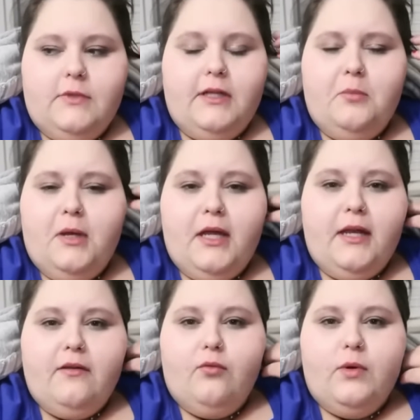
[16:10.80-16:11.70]
in the
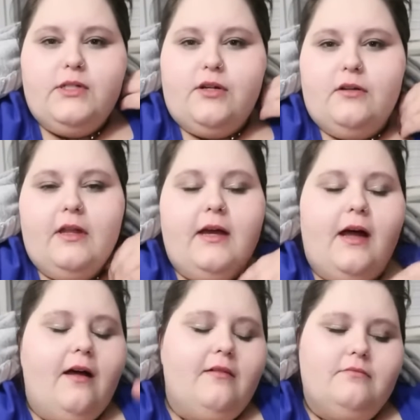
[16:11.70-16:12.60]
beginning of winter. Like,
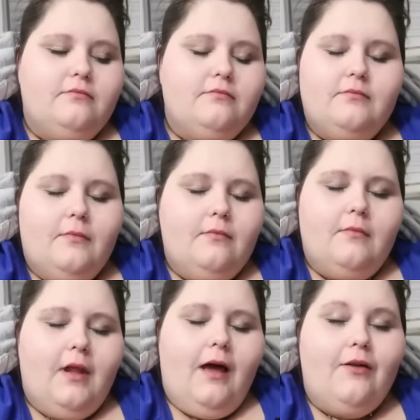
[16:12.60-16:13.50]

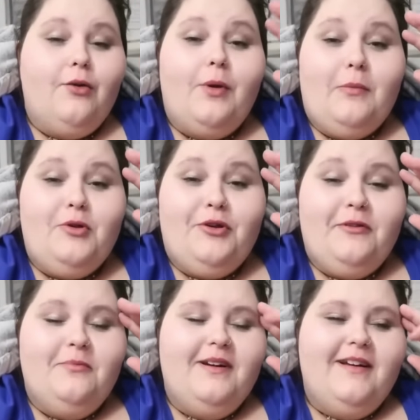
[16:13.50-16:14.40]
I don't know what I'm
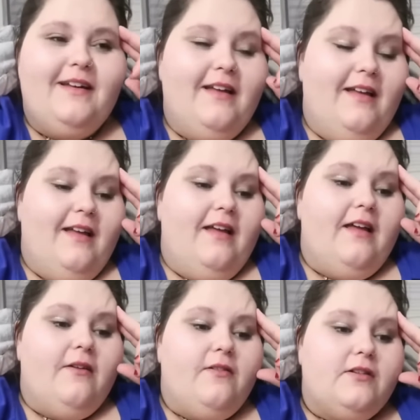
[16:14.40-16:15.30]
doing, but it
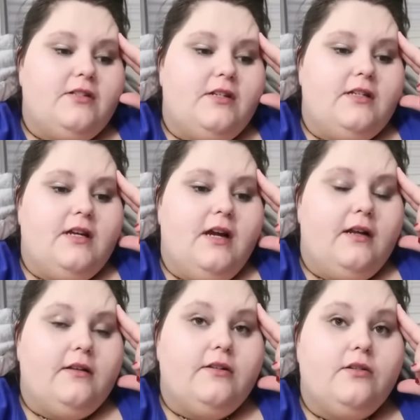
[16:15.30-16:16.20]
feels good to
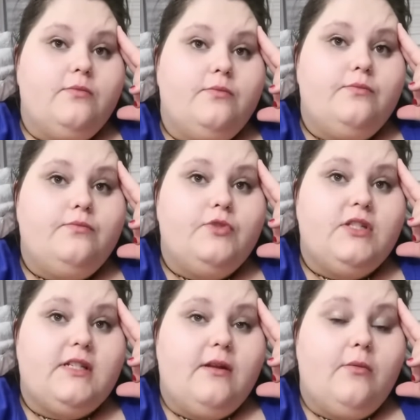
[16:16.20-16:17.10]
kind of
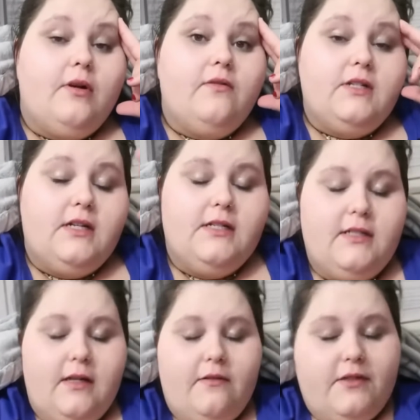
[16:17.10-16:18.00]
just get rid of a ton of
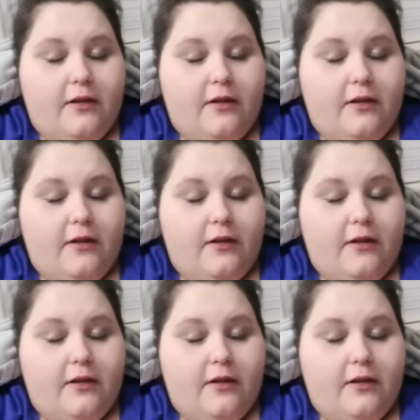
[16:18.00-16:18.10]
stuff.